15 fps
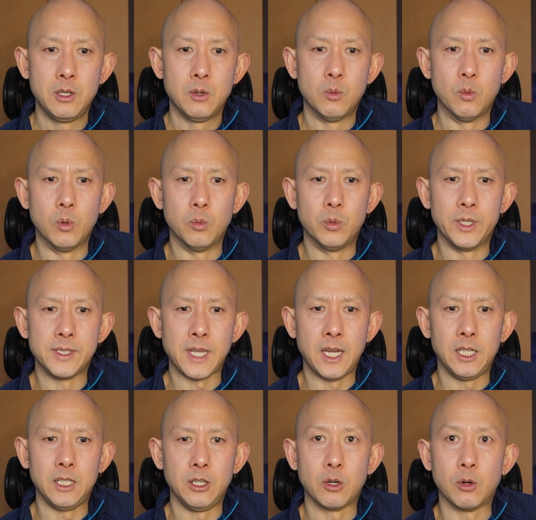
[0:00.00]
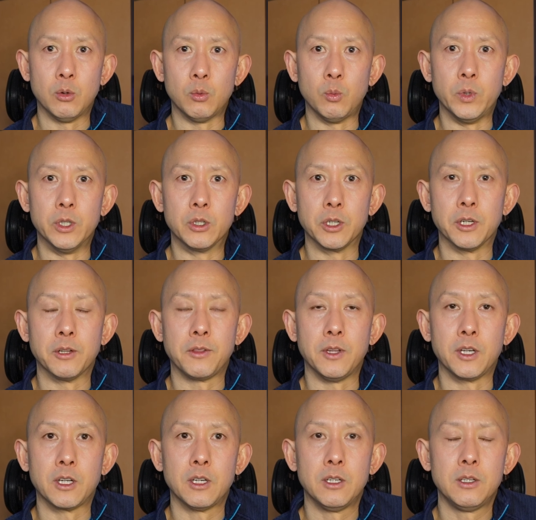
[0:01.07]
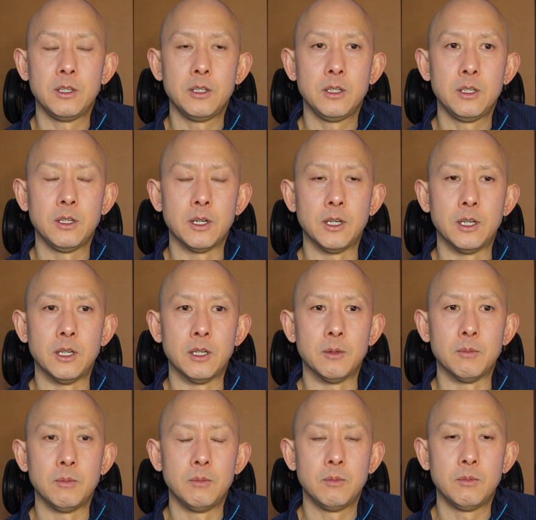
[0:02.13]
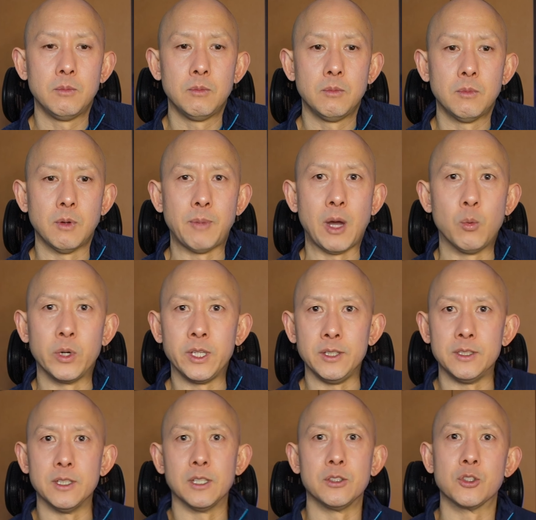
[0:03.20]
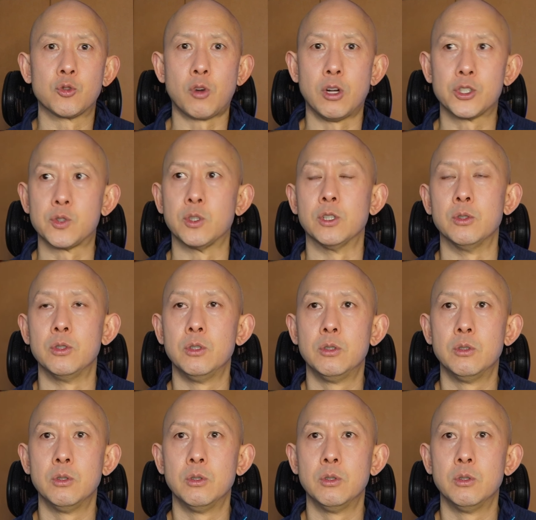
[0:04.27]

what is 80-year-old Will gonna think about what he did at this crossroad?